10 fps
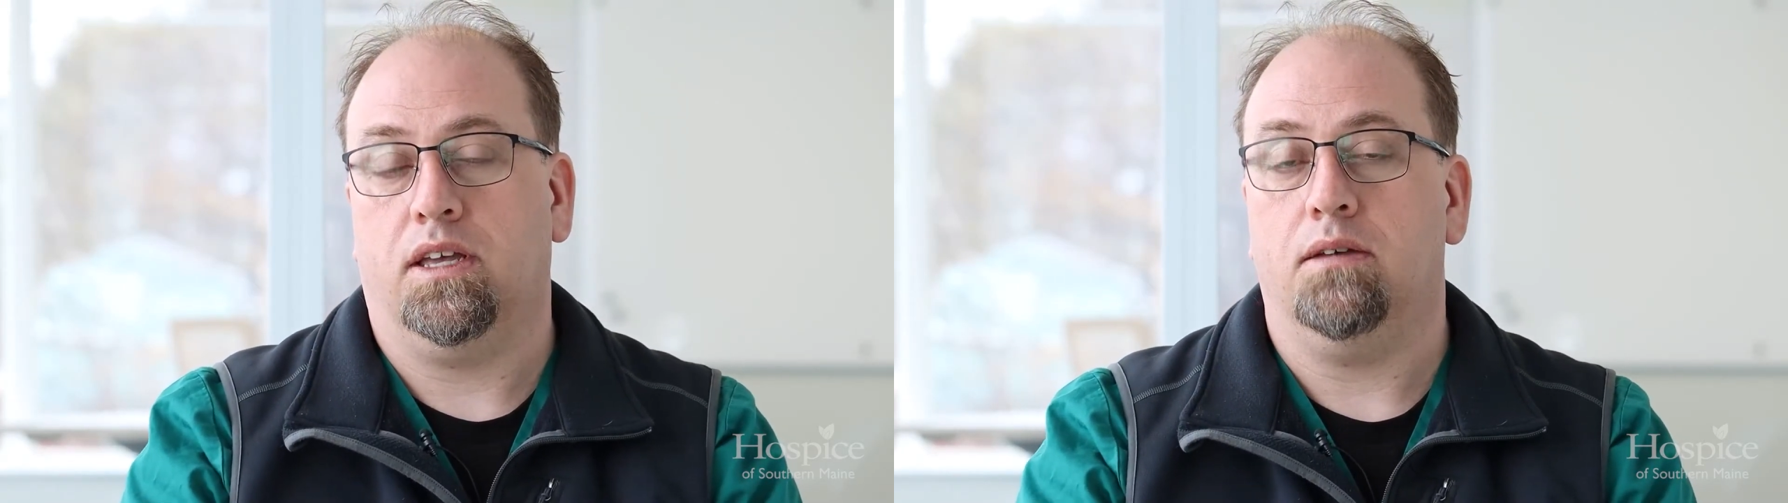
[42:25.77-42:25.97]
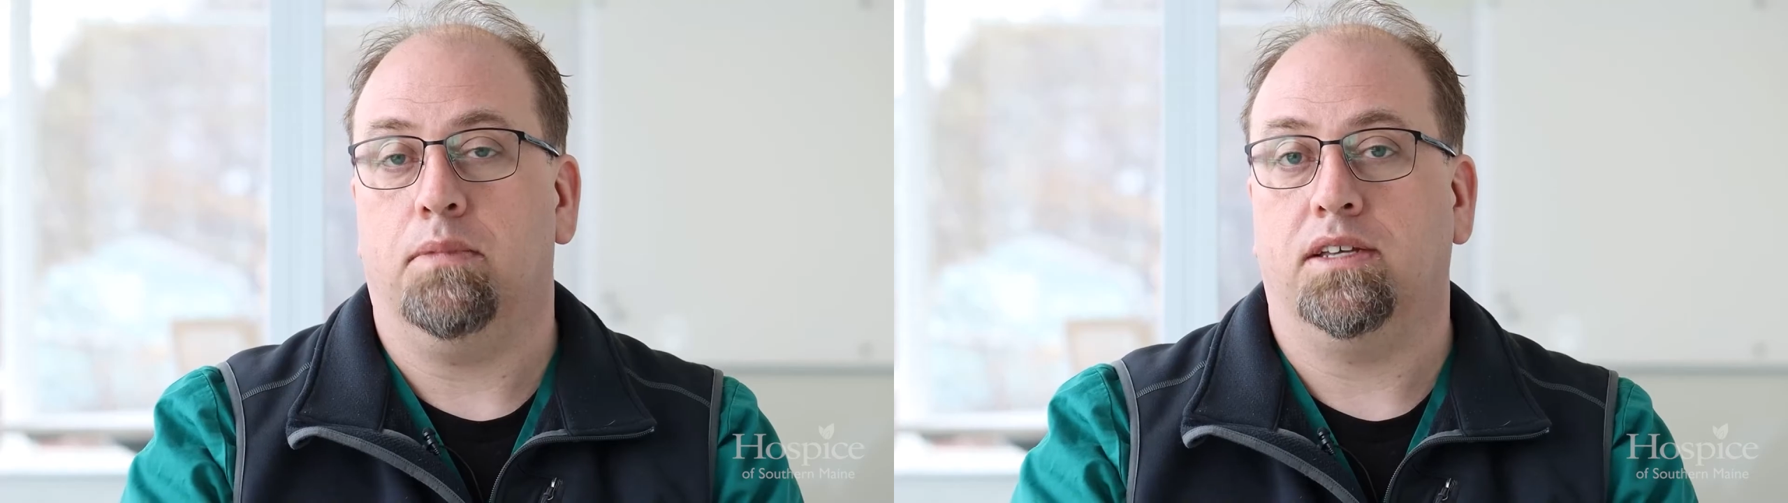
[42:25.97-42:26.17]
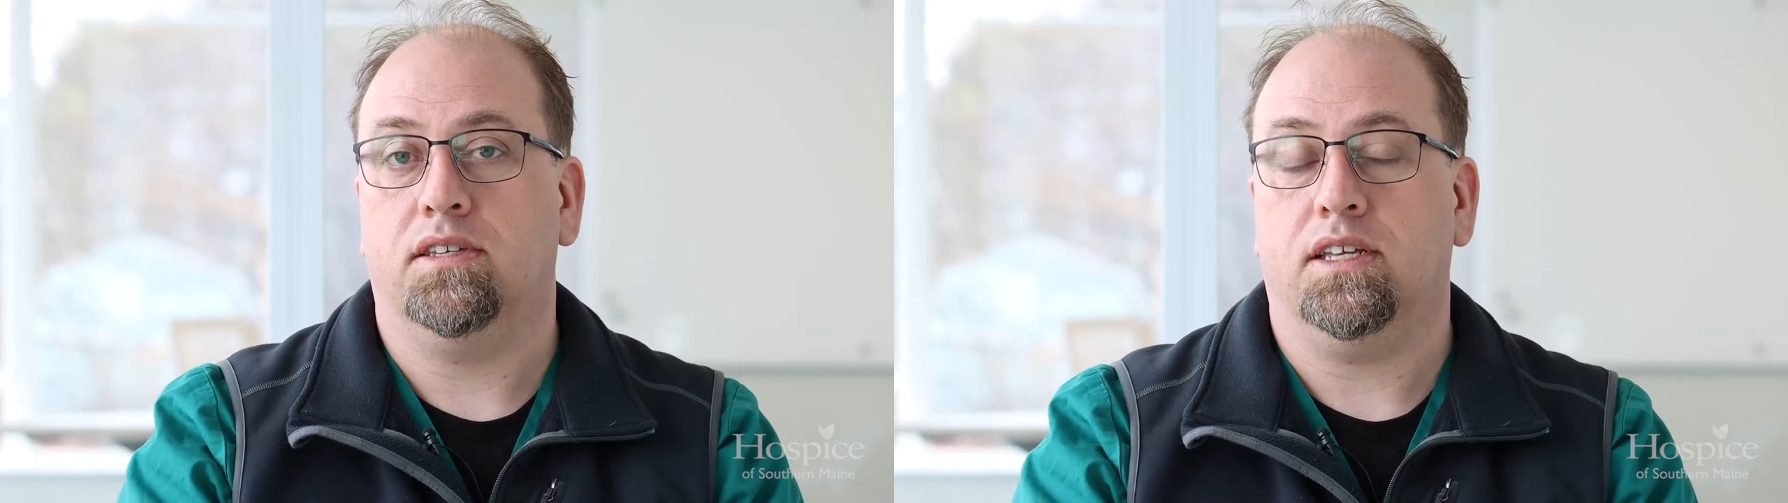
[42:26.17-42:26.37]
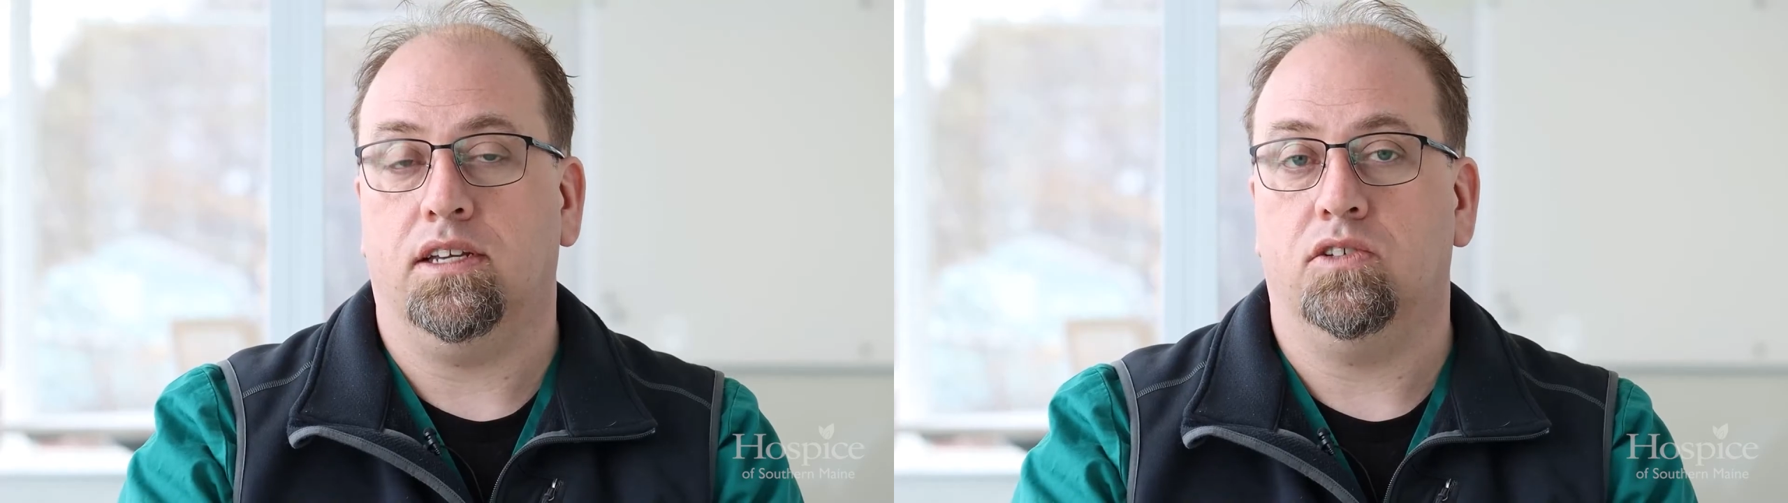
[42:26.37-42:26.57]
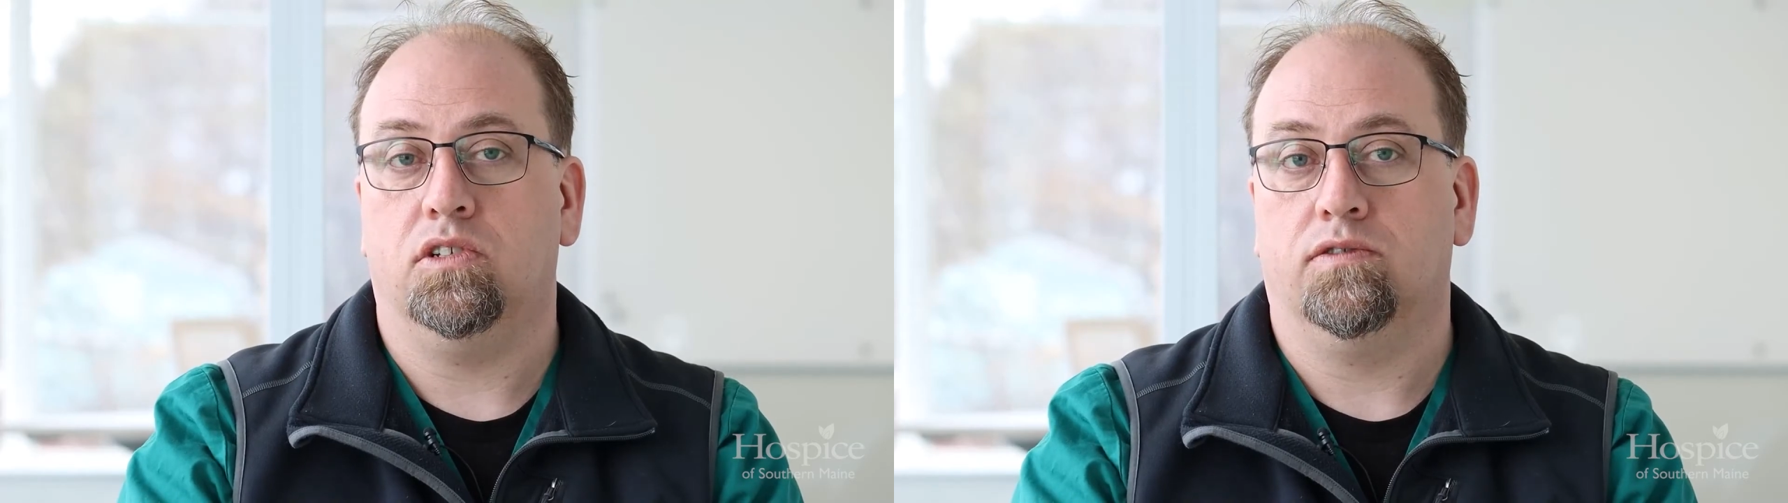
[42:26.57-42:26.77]
it makes it
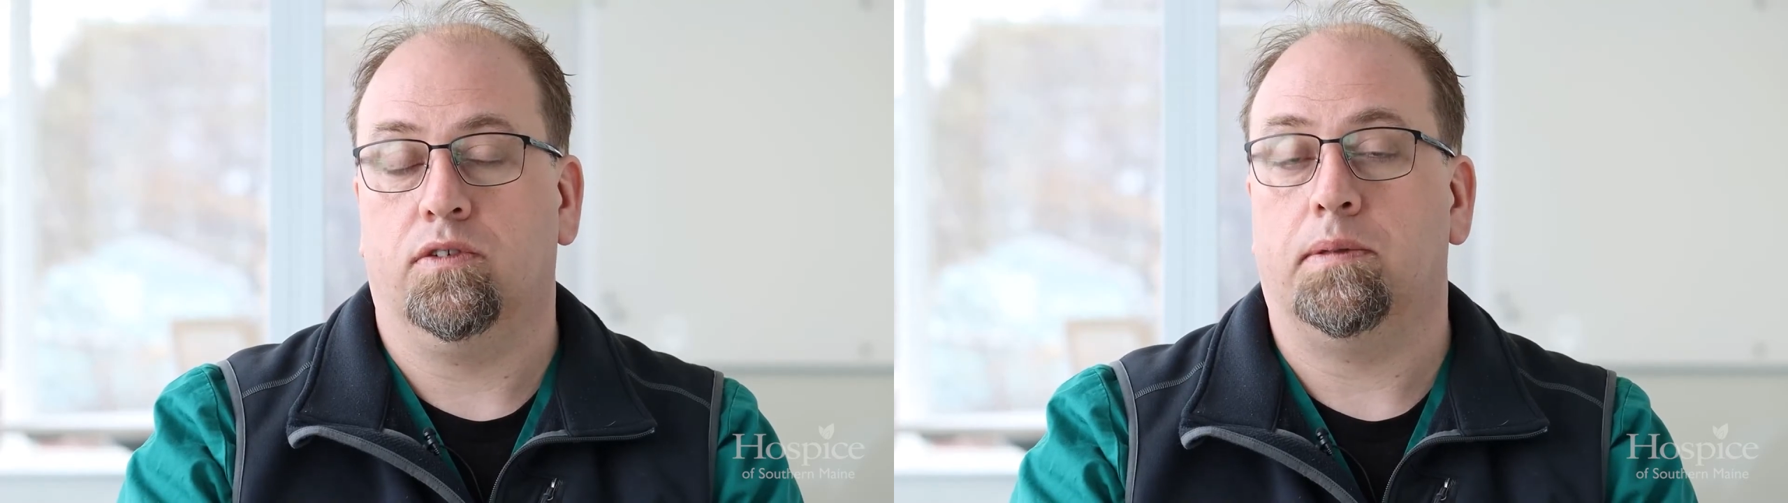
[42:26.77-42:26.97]
easier for